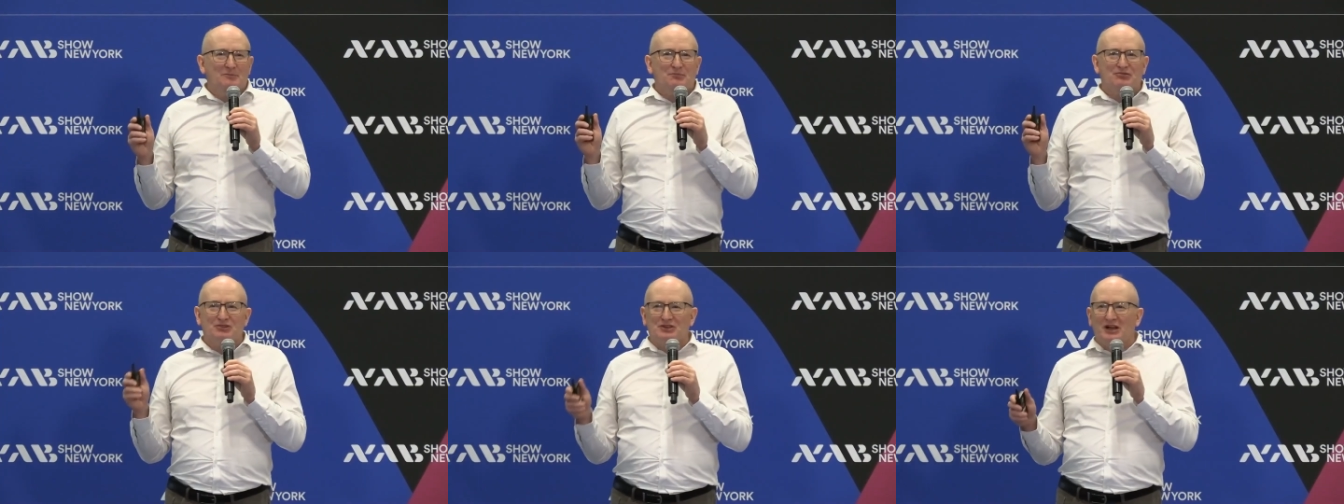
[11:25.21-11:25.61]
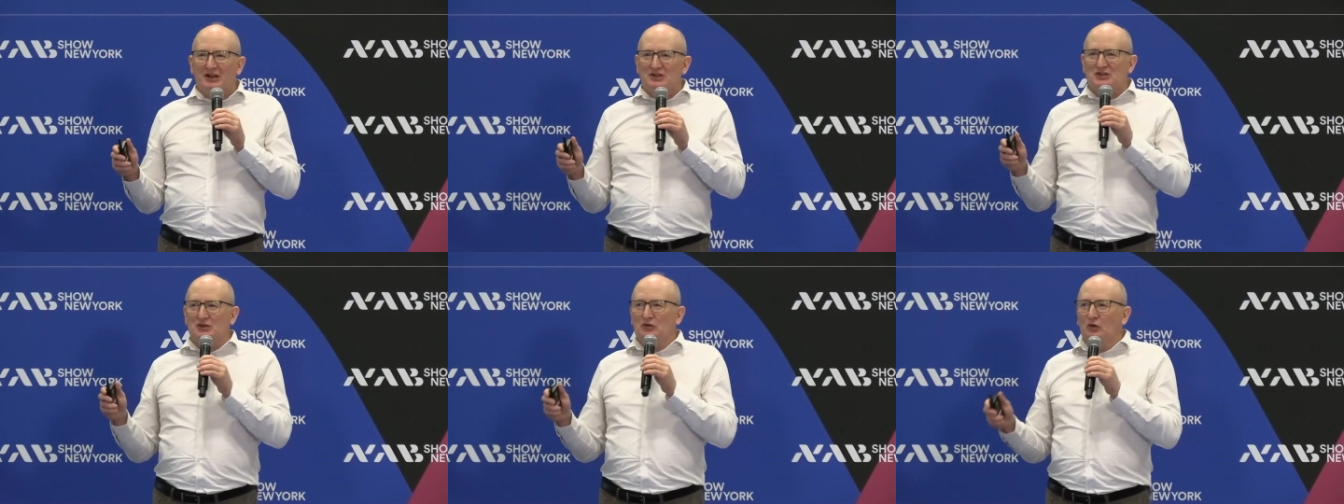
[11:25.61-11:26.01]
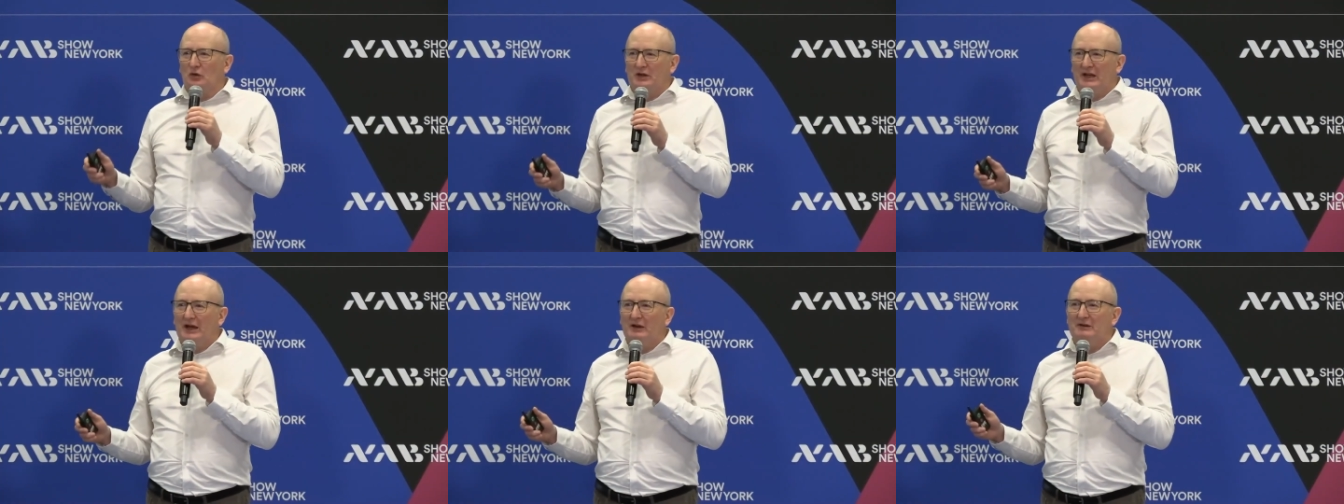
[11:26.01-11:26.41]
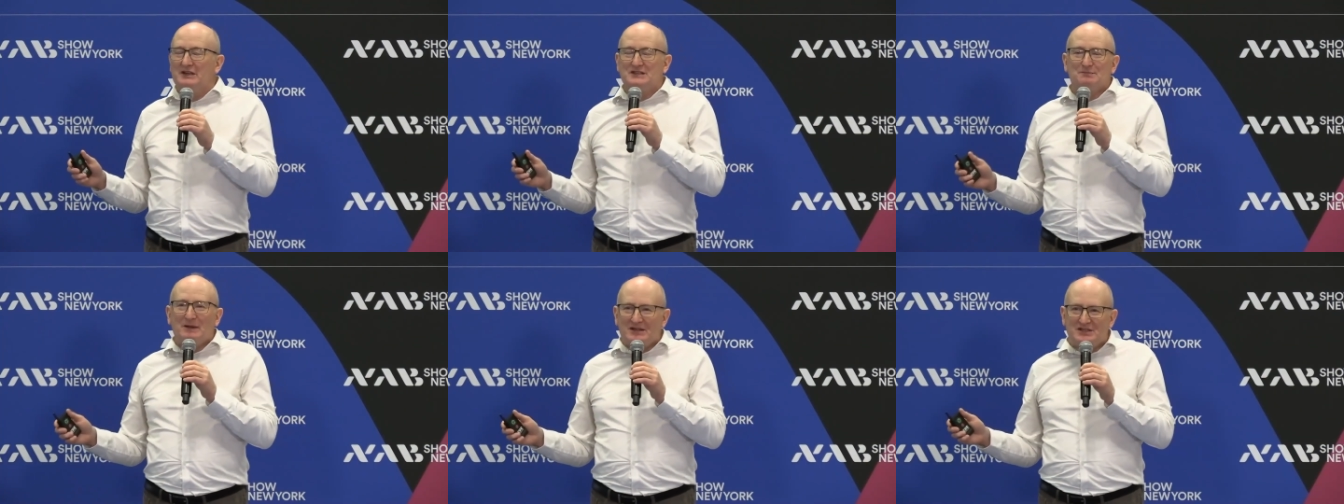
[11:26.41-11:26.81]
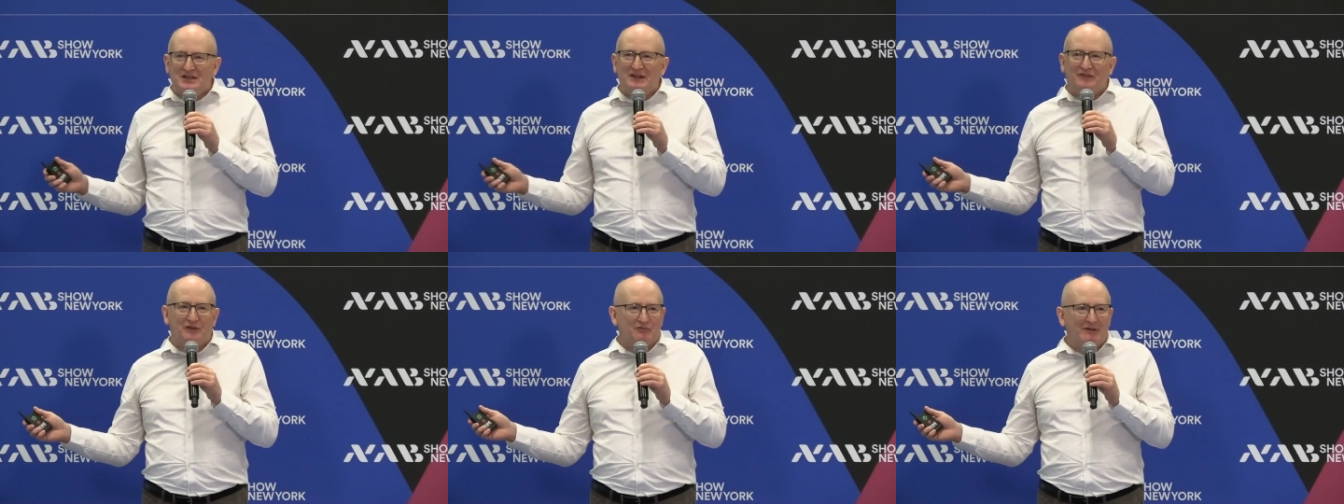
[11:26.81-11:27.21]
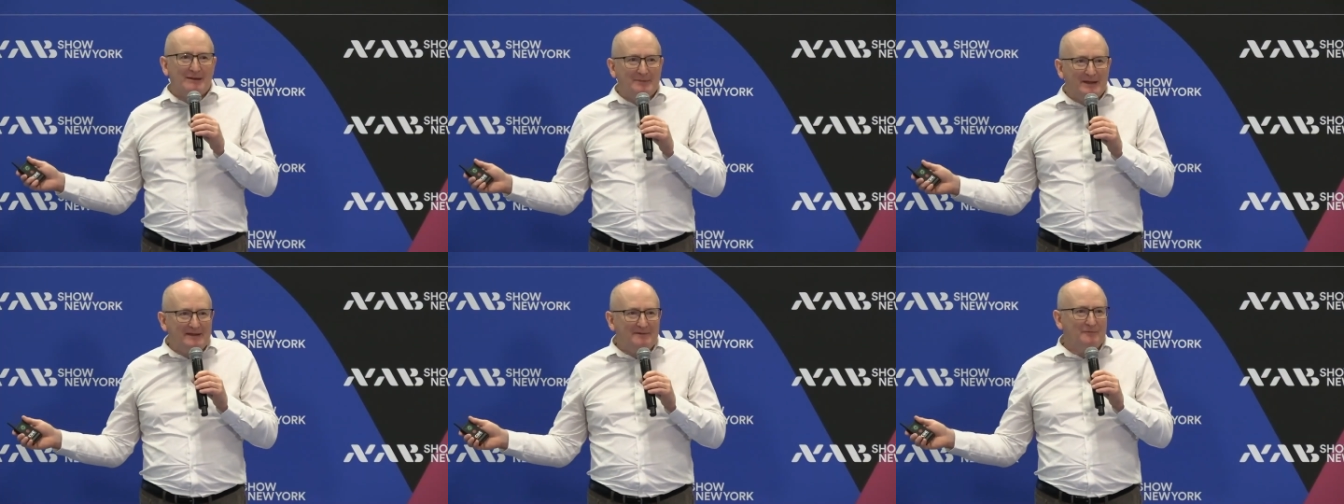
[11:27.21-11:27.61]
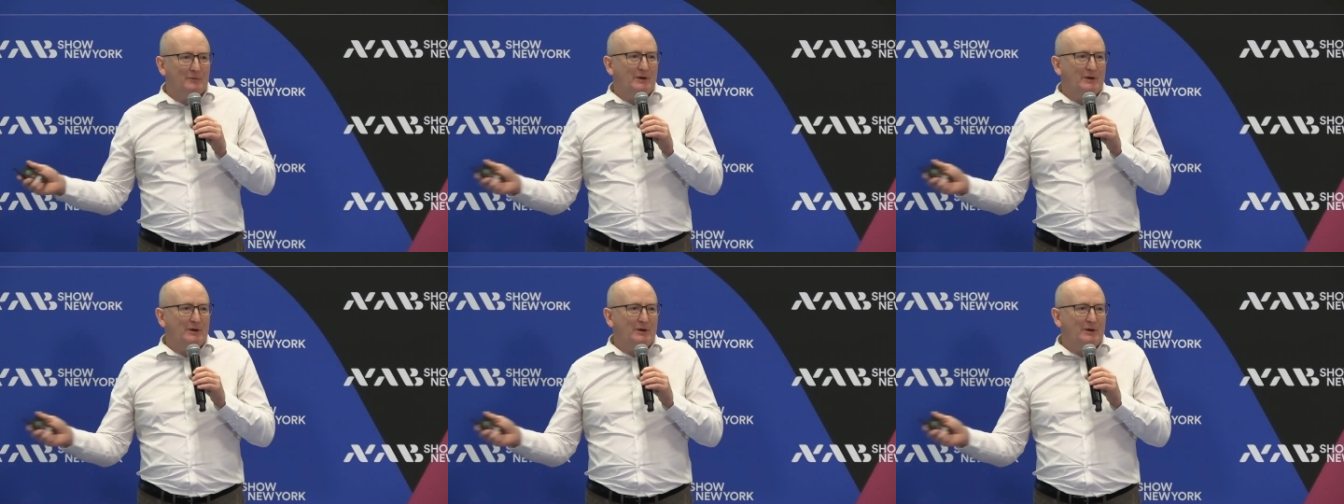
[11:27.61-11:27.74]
production audio, especially for REMI,